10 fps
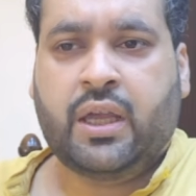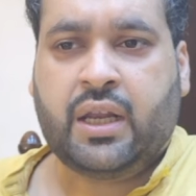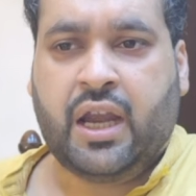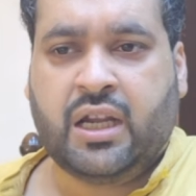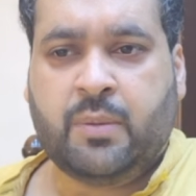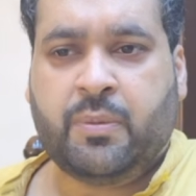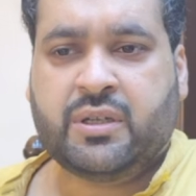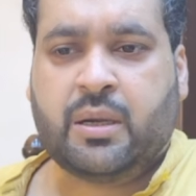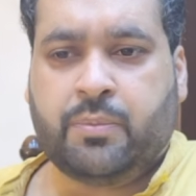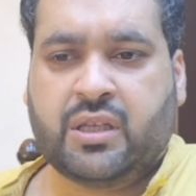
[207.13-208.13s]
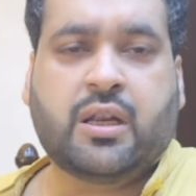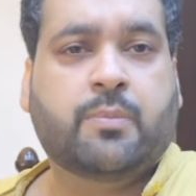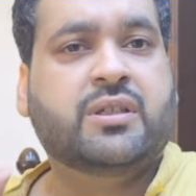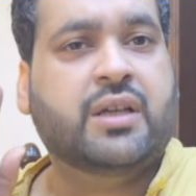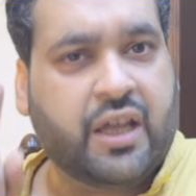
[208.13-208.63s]
80% plus
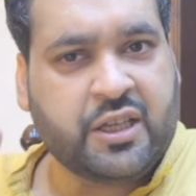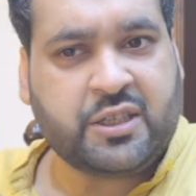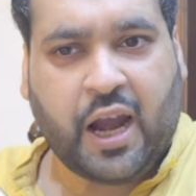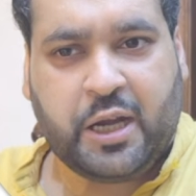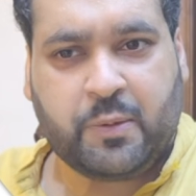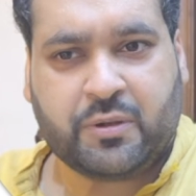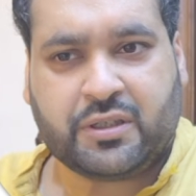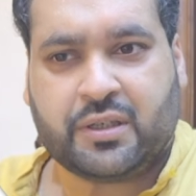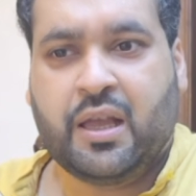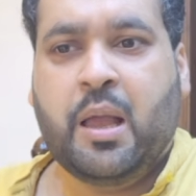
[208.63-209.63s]
10% is 90%.